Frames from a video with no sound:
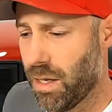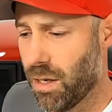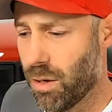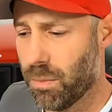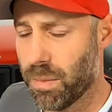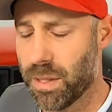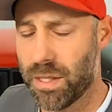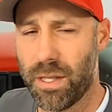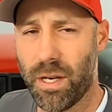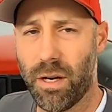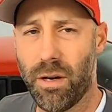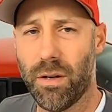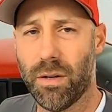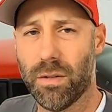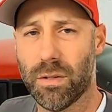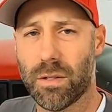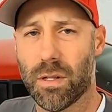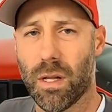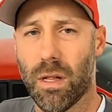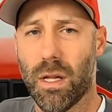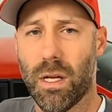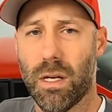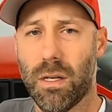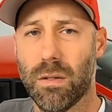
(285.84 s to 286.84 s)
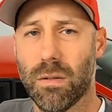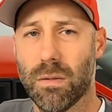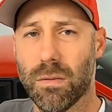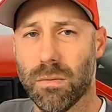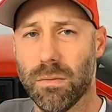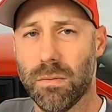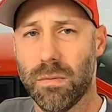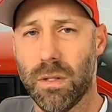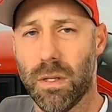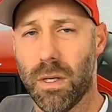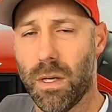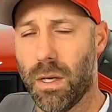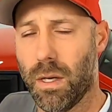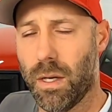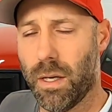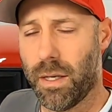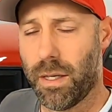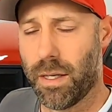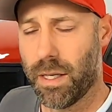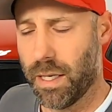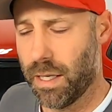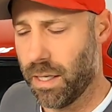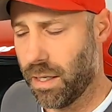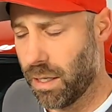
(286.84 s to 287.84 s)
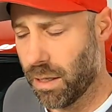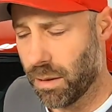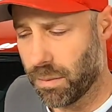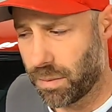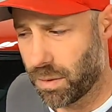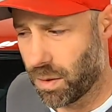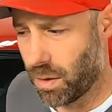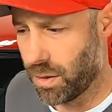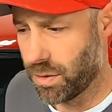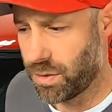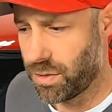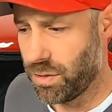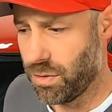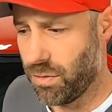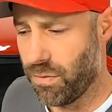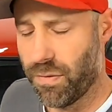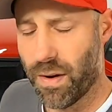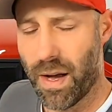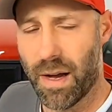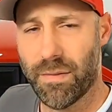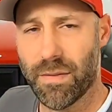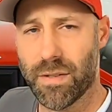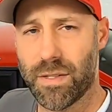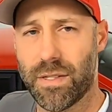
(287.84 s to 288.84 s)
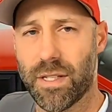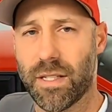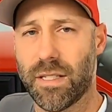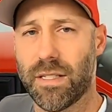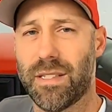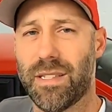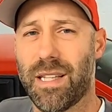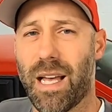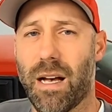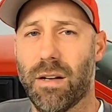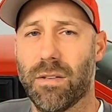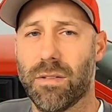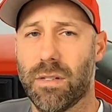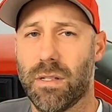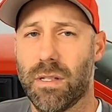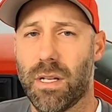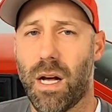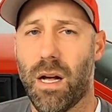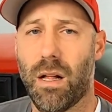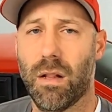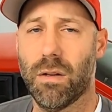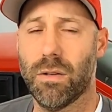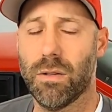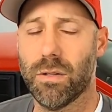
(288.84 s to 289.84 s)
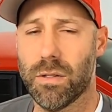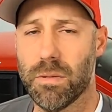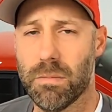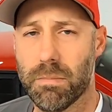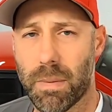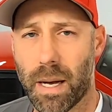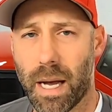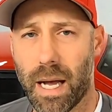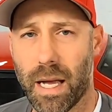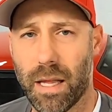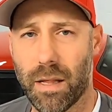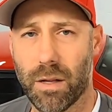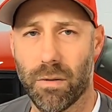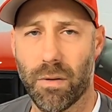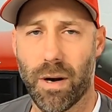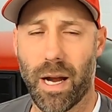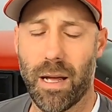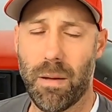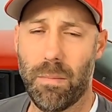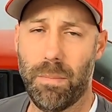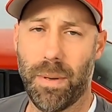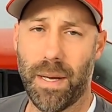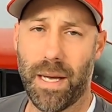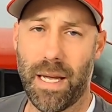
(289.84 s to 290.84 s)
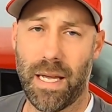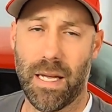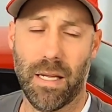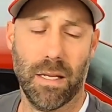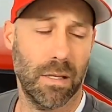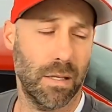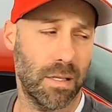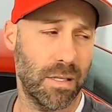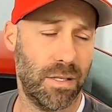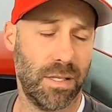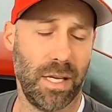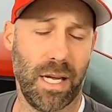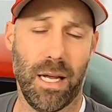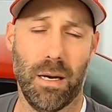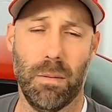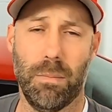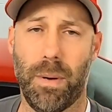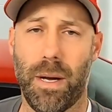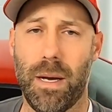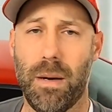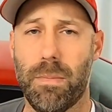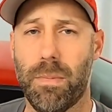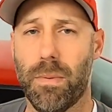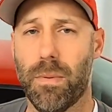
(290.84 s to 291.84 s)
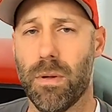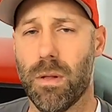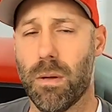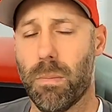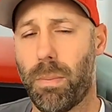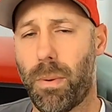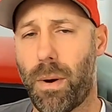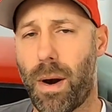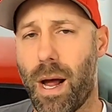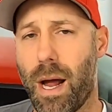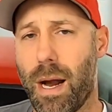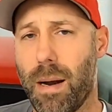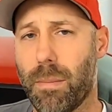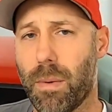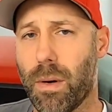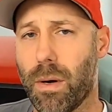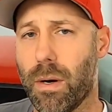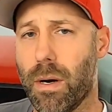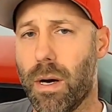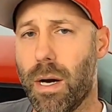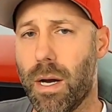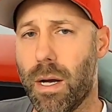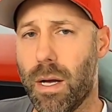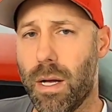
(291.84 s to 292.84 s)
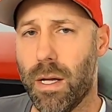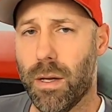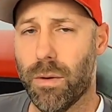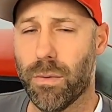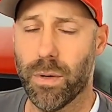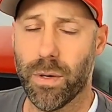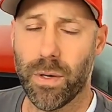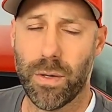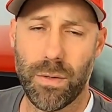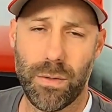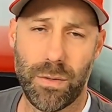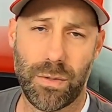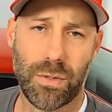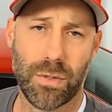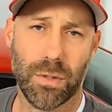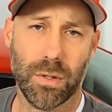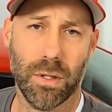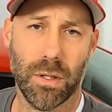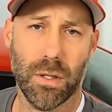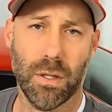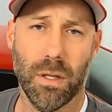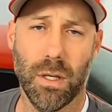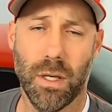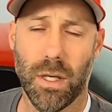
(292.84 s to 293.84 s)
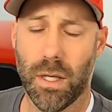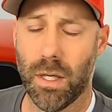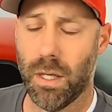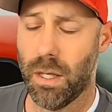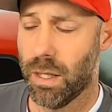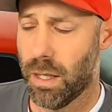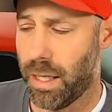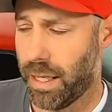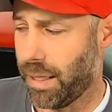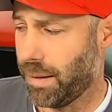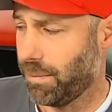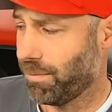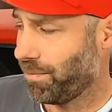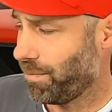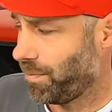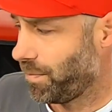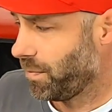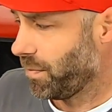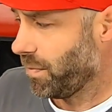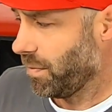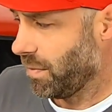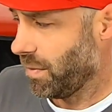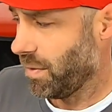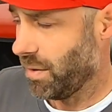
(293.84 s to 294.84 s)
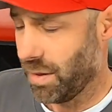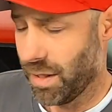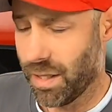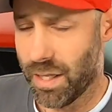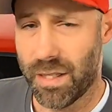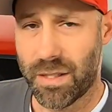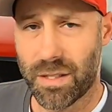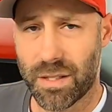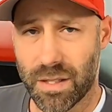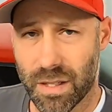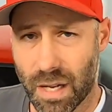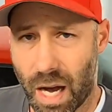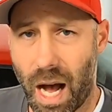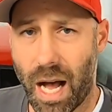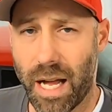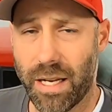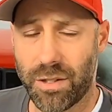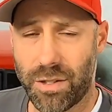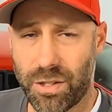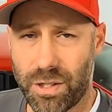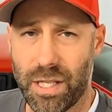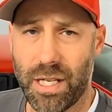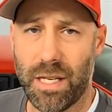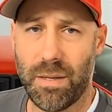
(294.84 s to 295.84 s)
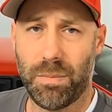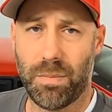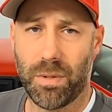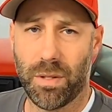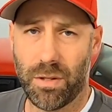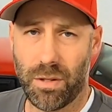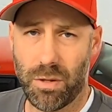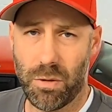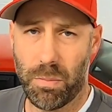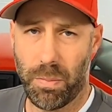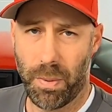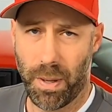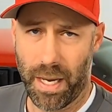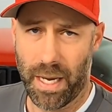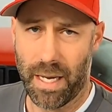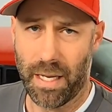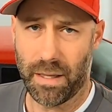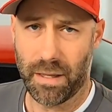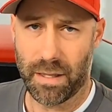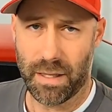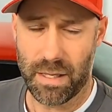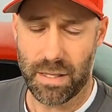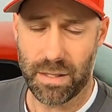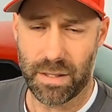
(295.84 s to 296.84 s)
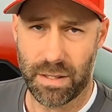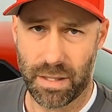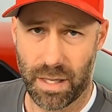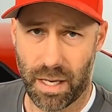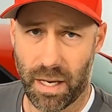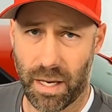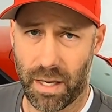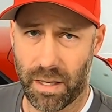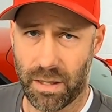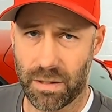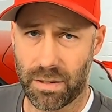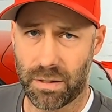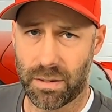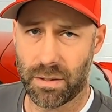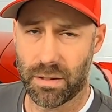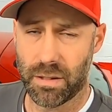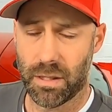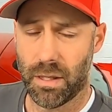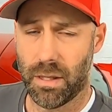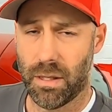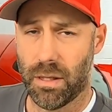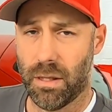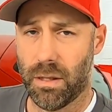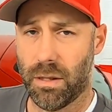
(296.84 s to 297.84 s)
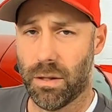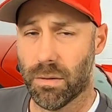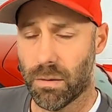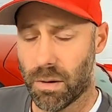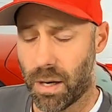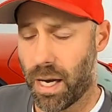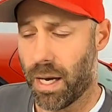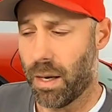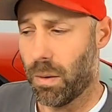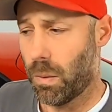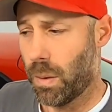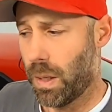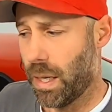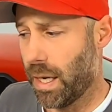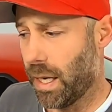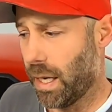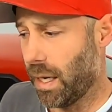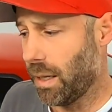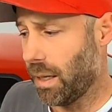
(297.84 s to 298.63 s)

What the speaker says: know, materials alone end up costing you $5,000 or $6,000 in buying the right paint, the sandpaper and the primer, reducer. Like, it's not cheap to do paint these days. the right way.